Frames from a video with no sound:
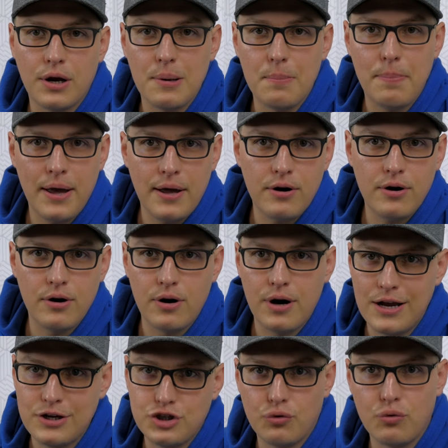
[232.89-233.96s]
a competitor
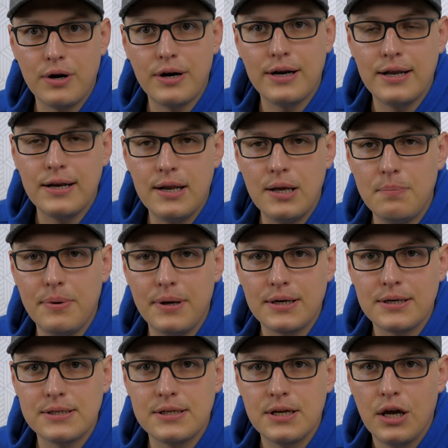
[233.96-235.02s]
as you're running in
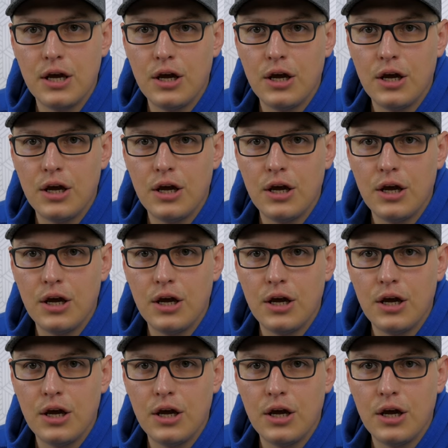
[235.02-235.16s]
Nimbix,